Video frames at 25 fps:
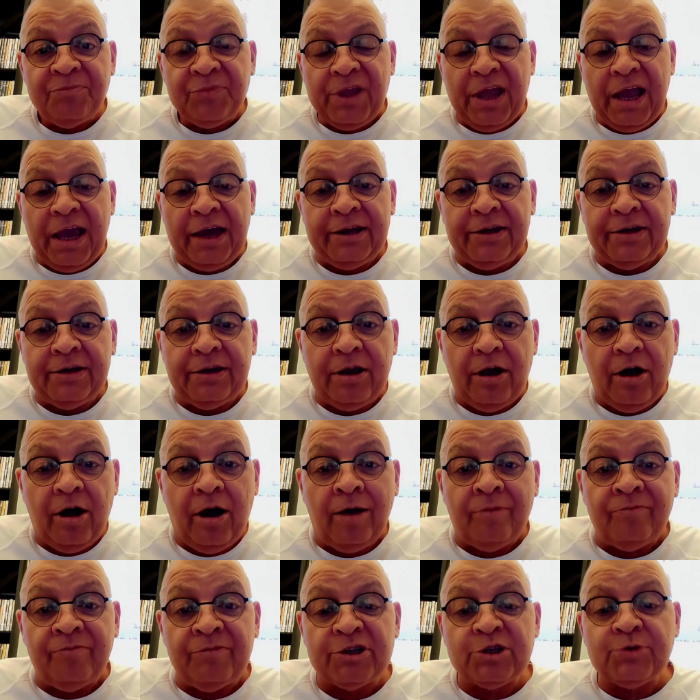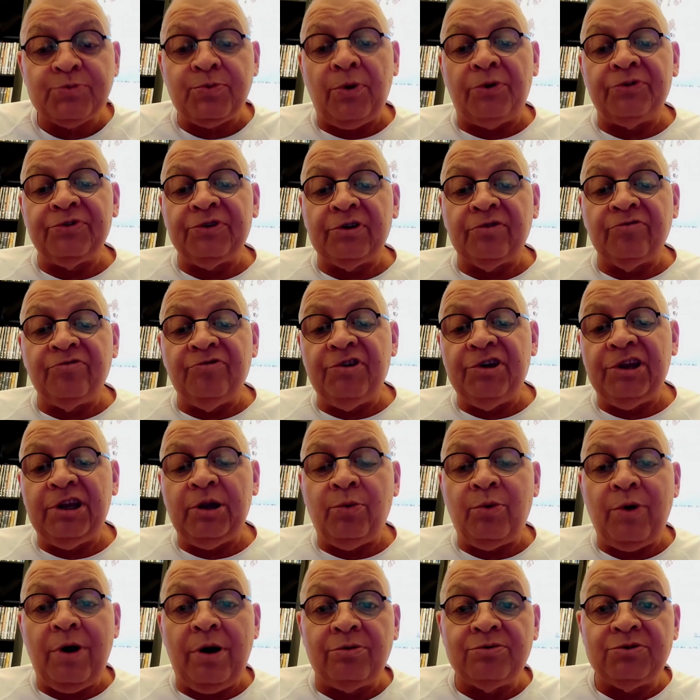and I'm responding really
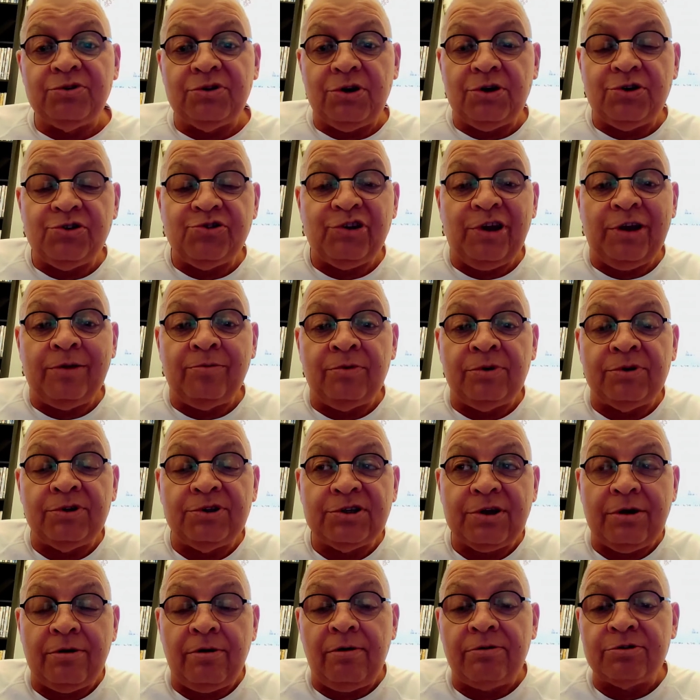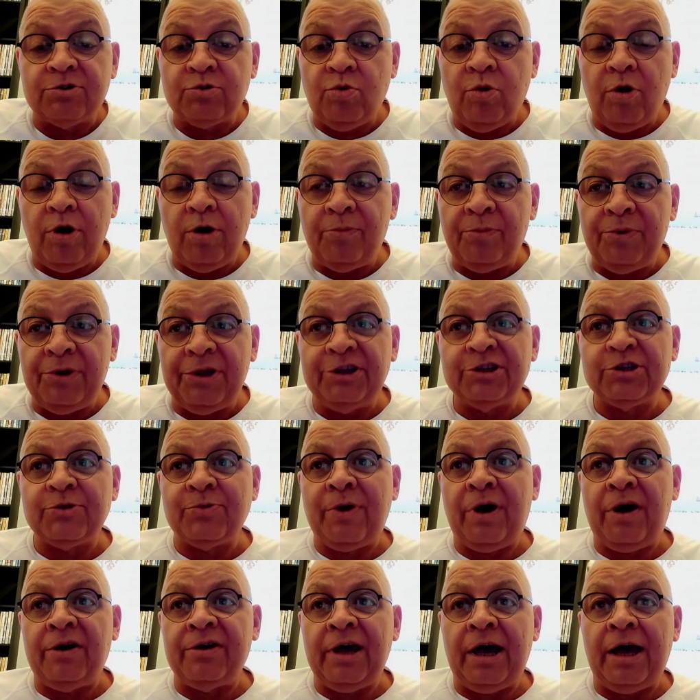well to the treatment, so I was quite pleased
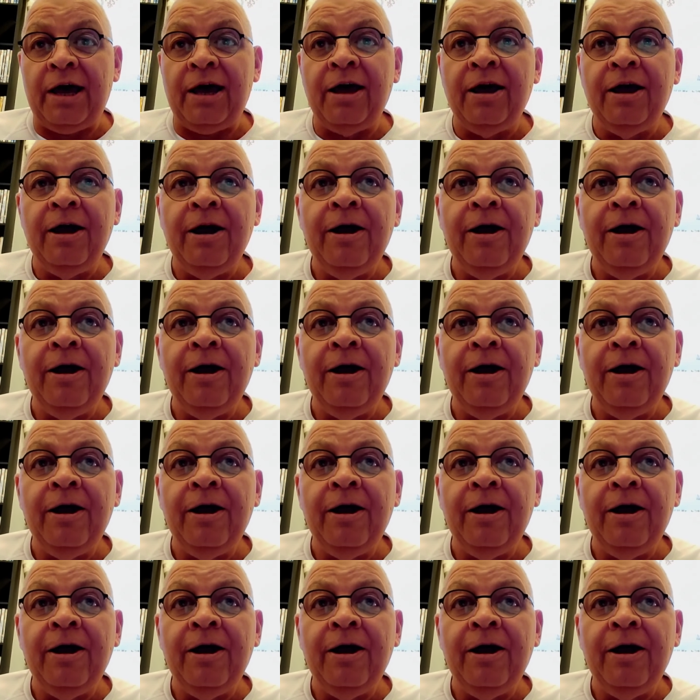about that.